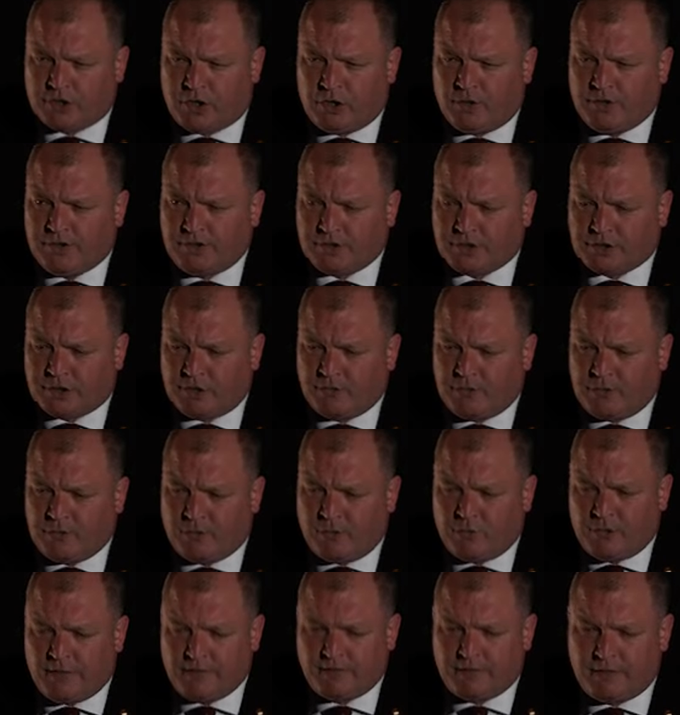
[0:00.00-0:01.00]
ago in the summer,
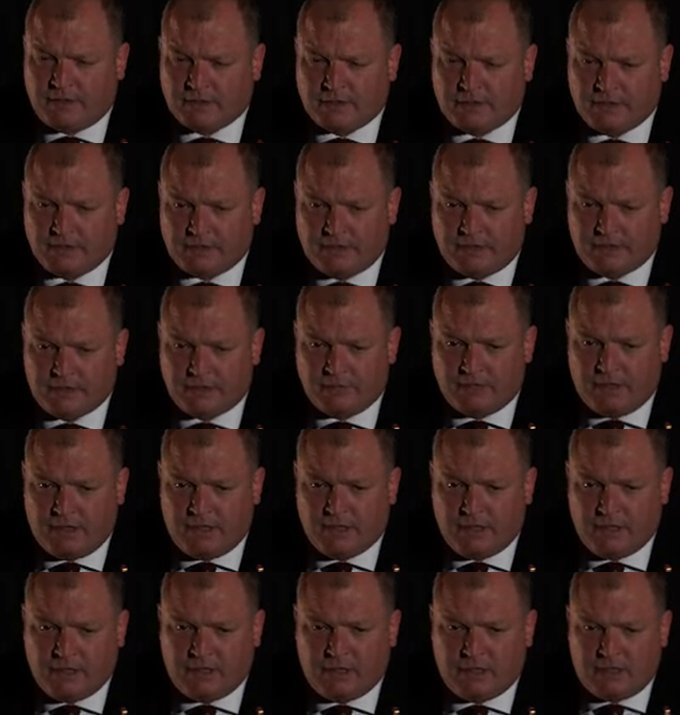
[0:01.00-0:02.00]
my wife actually said to
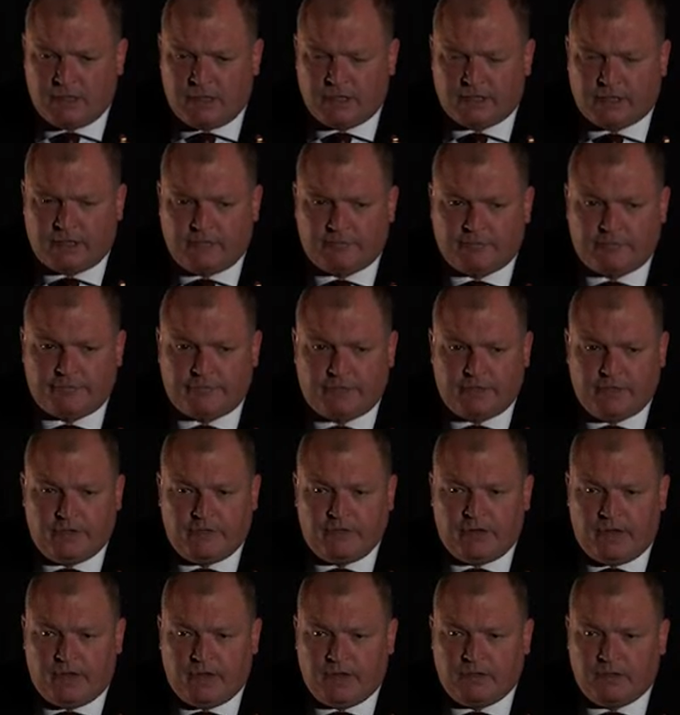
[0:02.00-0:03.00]
me, I can have a free
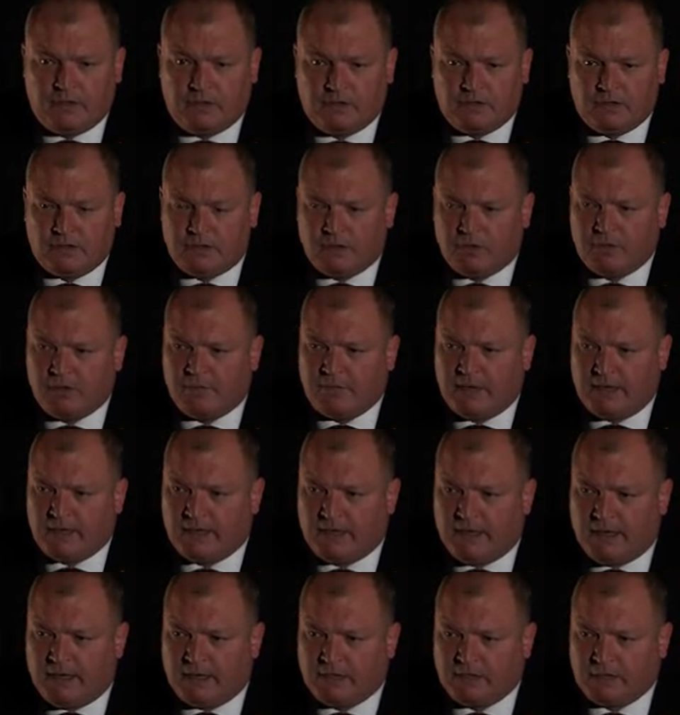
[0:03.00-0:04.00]
rein at doing the back
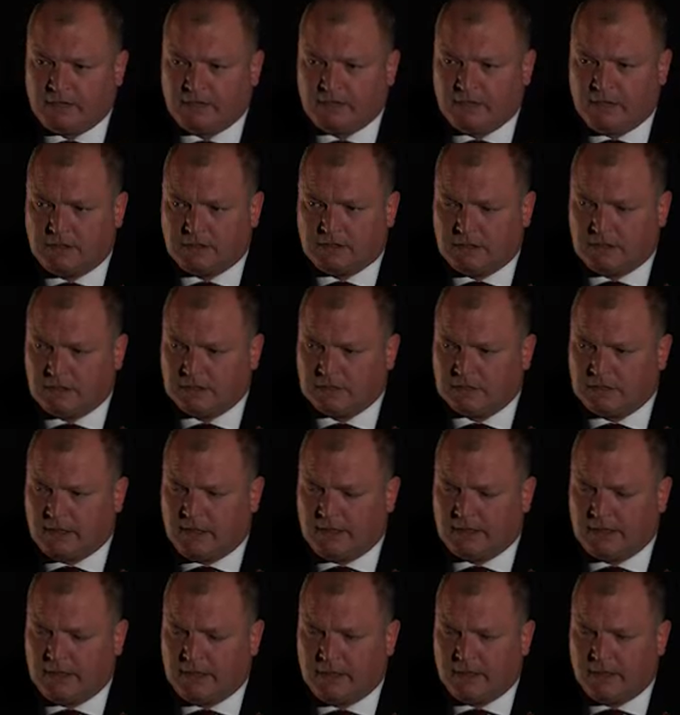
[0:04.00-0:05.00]
garden as it
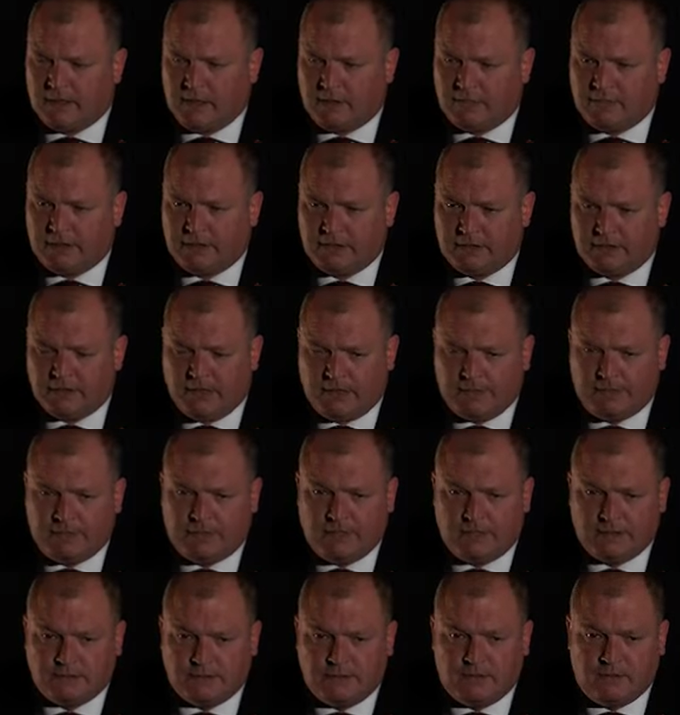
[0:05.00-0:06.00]
started getting a little bit
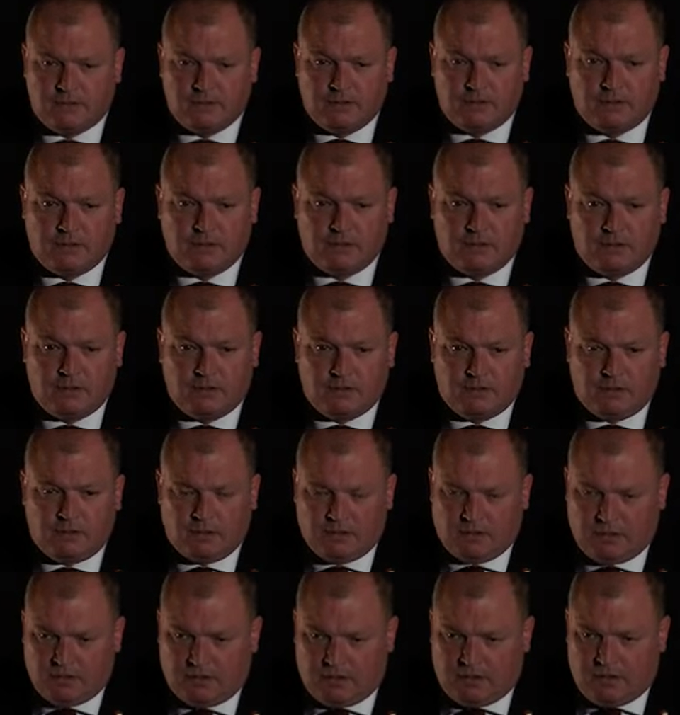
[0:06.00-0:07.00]
dilapidated.
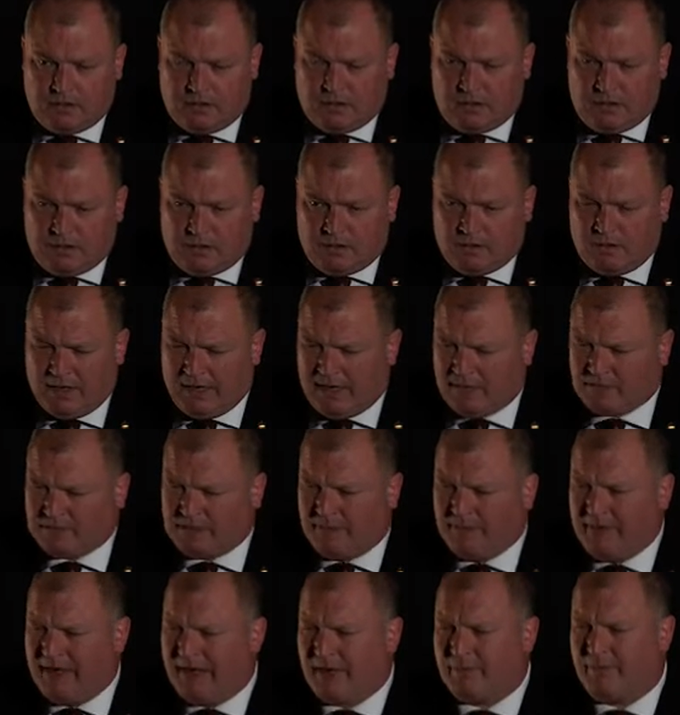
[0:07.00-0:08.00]
Well, I was
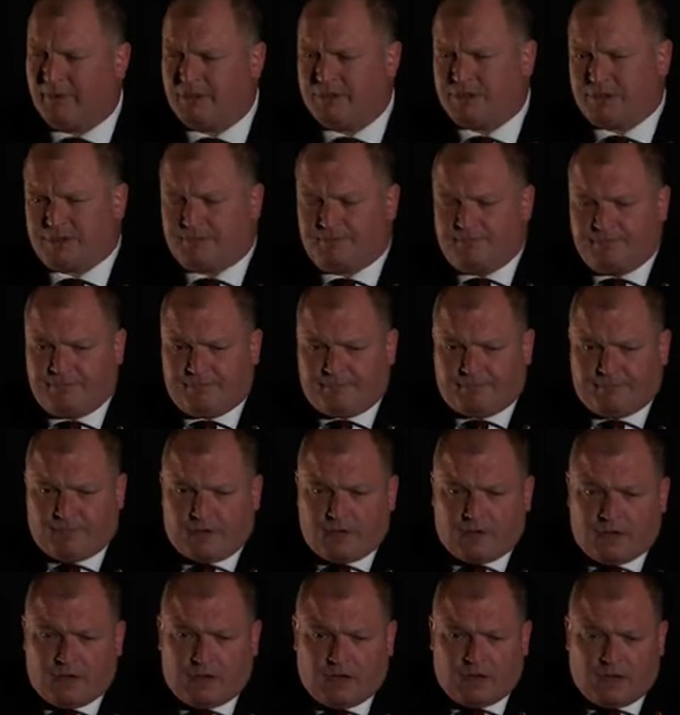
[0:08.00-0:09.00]
in my elements.
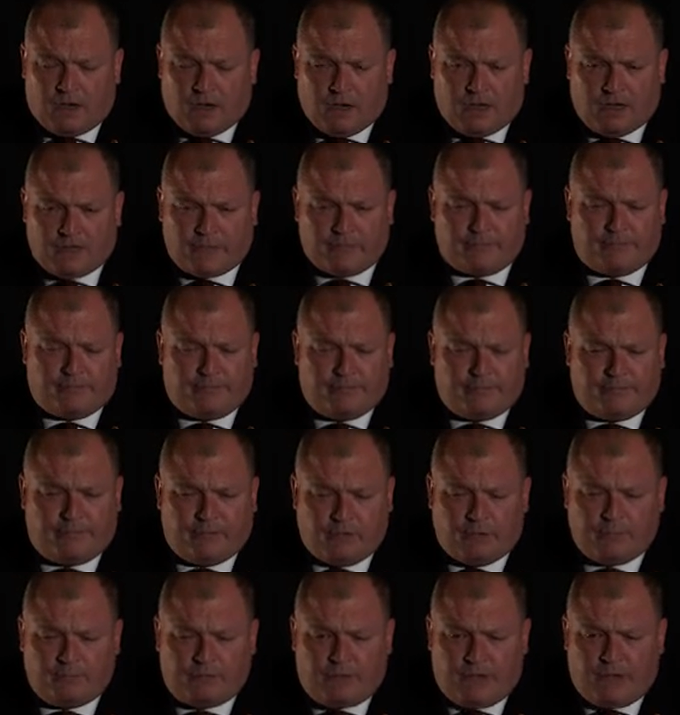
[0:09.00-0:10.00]
I laid a
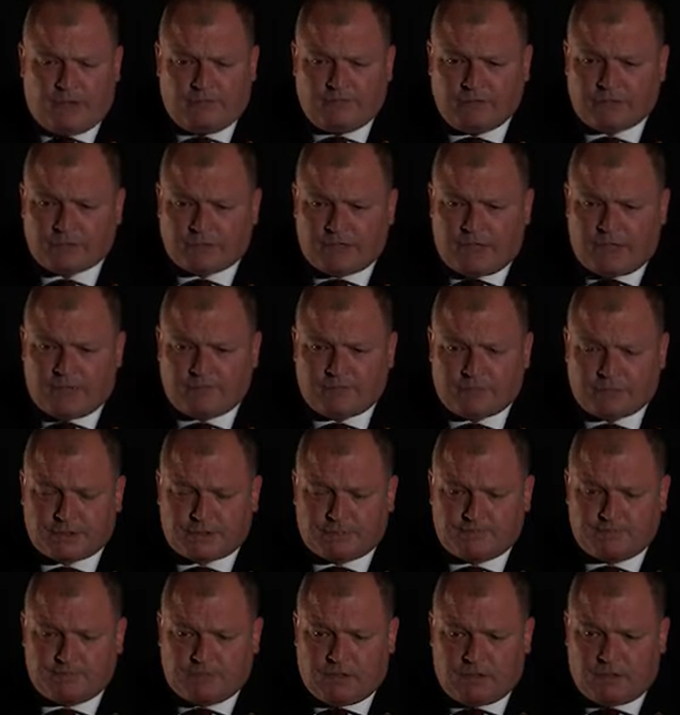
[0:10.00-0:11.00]
few paving
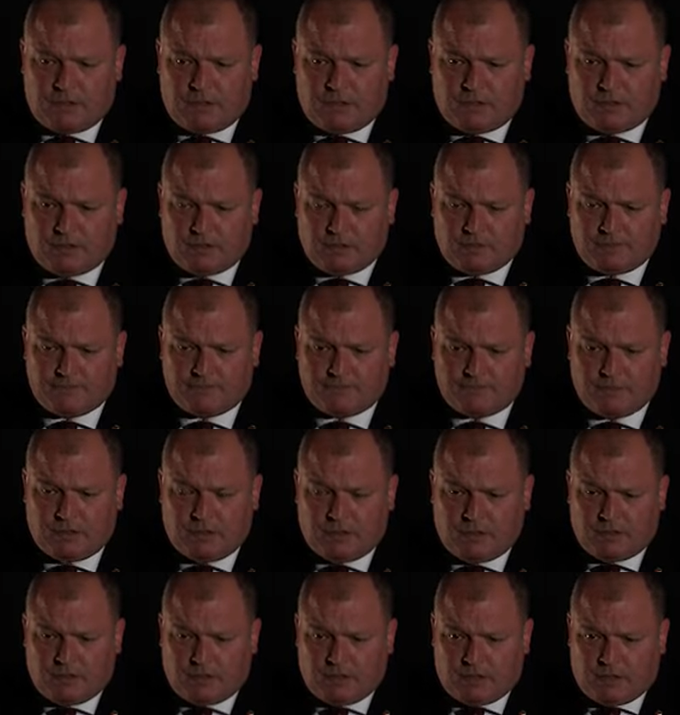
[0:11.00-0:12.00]
slabs,
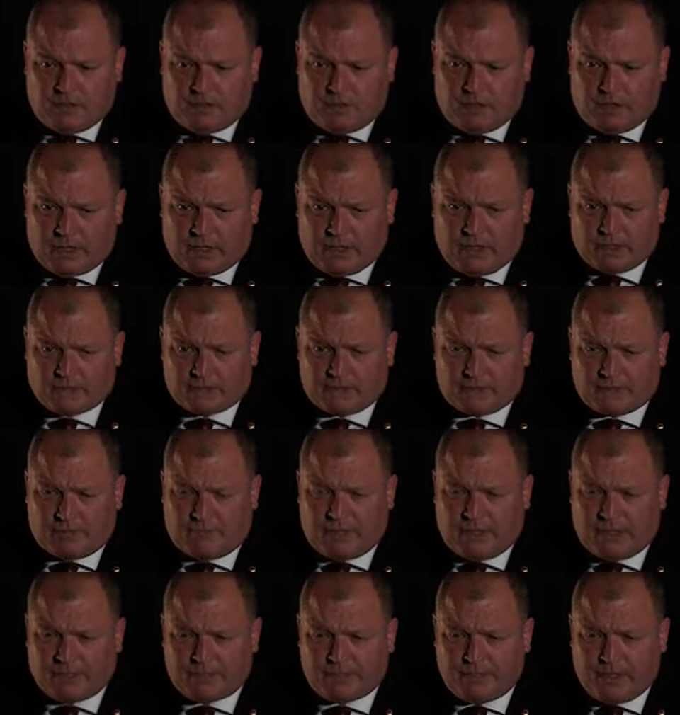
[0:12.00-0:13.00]
what I classed as a
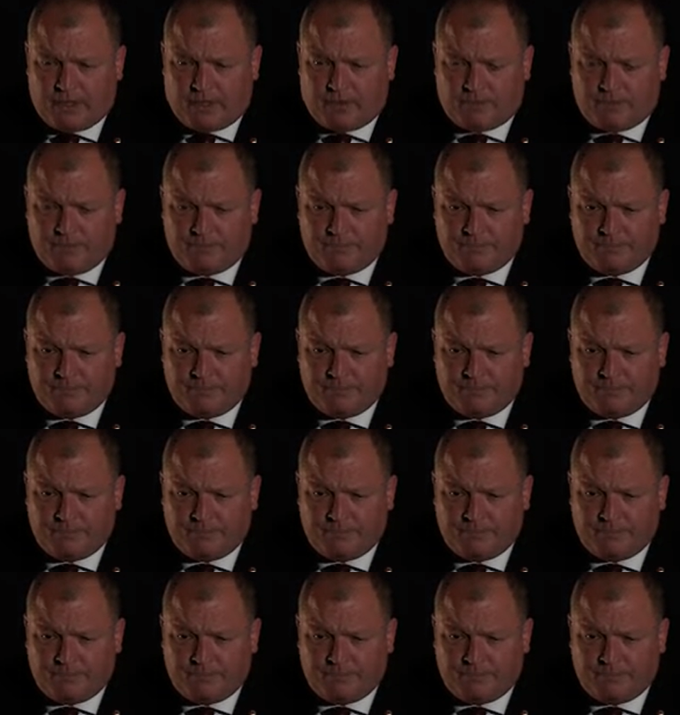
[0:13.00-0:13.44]
patio,